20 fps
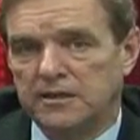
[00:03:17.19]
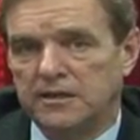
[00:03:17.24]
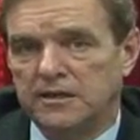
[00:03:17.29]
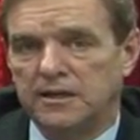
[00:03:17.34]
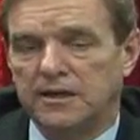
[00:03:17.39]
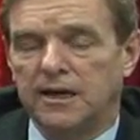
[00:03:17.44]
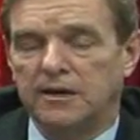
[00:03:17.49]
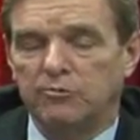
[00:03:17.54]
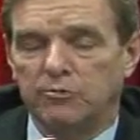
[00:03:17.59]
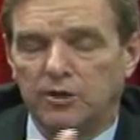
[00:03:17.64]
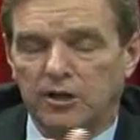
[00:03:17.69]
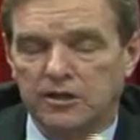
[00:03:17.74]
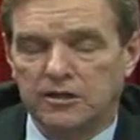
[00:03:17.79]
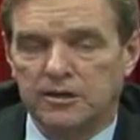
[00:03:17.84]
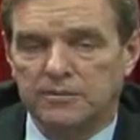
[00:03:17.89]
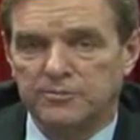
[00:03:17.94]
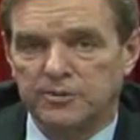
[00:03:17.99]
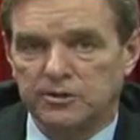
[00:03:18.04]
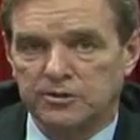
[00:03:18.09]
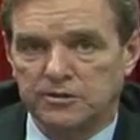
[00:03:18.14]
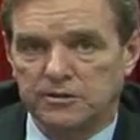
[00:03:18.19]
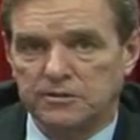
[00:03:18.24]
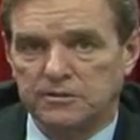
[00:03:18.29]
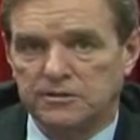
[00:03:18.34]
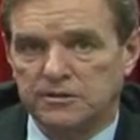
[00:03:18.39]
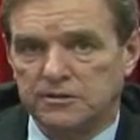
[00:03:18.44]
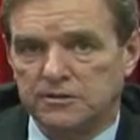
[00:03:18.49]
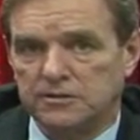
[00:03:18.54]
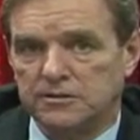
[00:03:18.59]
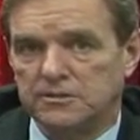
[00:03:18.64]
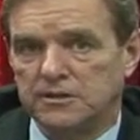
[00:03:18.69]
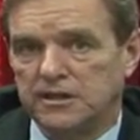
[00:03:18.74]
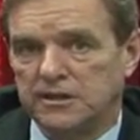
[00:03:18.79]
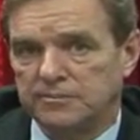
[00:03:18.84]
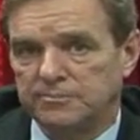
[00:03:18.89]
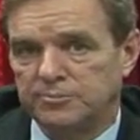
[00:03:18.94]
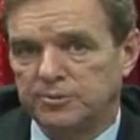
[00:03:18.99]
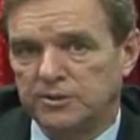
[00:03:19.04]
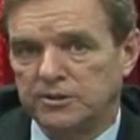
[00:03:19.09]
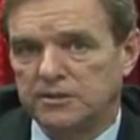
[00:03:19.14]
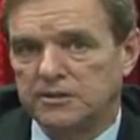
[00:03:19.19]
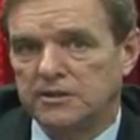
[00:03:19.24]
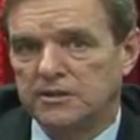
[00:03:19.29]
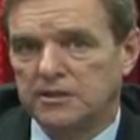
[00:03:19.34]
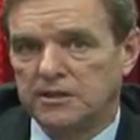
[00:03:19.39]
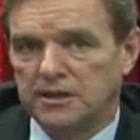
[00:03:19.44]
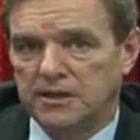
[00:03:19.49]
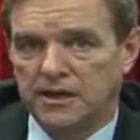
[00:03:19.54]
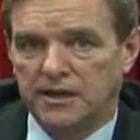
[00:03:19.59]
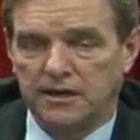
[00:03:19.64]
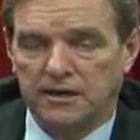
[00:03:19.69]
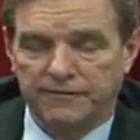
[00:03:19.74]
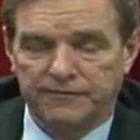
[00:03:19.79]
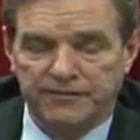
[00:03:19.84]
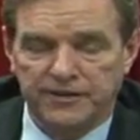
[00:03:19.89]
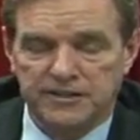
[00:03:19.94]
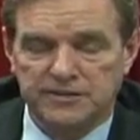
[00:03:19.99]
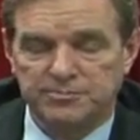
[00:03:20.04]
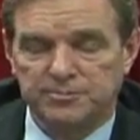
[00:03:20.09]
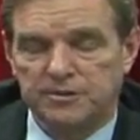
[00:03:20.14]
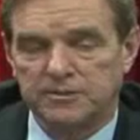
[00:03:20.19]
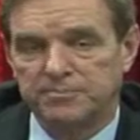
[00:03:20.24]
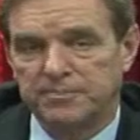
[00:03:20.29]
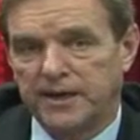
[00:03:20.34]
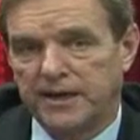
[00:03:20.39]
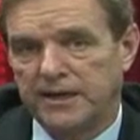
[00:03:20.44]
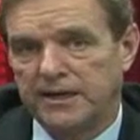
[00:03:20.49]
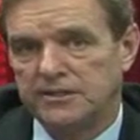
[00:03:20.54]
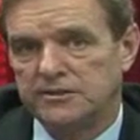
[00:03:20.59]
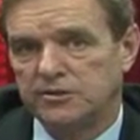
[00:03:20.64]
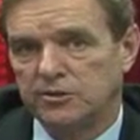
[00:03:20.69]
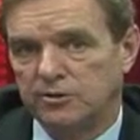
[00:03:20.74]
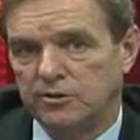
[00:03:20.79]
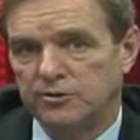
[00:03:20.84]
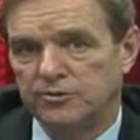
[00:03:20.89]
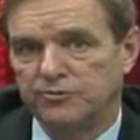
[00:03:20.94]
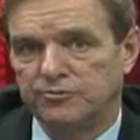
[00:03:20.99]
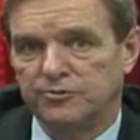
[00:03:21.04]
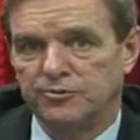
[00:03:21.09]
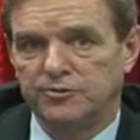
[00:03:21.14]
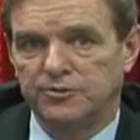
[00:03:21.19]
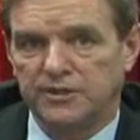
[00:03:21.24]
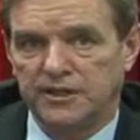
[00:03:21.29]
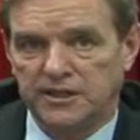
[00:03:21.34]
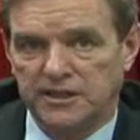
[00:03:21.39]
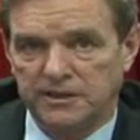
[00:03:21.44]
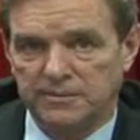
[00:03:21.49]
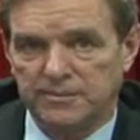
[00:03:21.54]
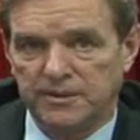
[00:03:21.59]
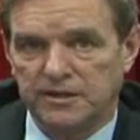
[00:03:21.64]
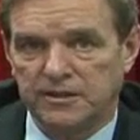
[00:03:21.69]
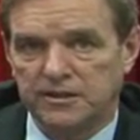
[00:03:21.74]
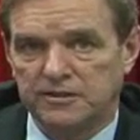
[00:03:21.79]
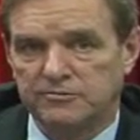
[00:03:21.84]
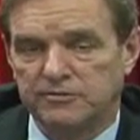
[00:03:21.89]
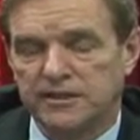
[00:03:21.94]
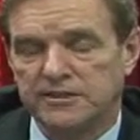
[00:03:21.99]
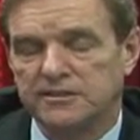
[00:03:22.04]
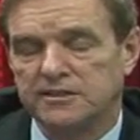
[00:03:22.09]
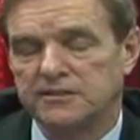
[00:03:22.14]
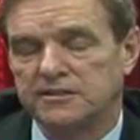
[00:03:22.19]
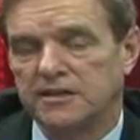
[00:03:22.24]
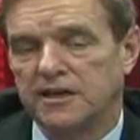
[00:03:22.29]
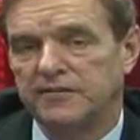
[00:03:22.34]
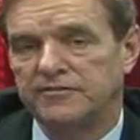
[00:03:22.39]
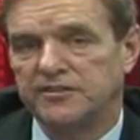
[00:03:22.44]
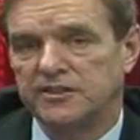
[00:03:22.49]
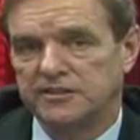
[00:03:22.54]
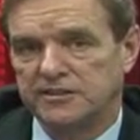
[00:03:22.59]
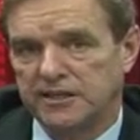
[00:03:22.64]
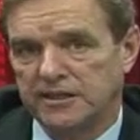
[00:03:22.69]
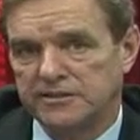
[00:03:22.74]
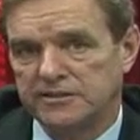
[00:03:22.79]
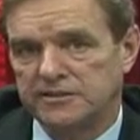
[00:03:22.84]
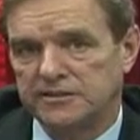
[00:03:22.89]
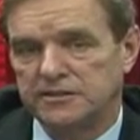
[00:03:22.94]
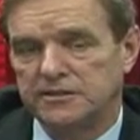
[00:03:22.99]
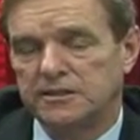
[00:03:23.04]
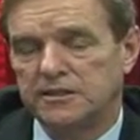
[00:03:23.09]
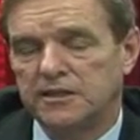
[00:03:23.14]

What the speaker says: and I'd welcome your input at our Facebook page or through the email addresses I've suggested.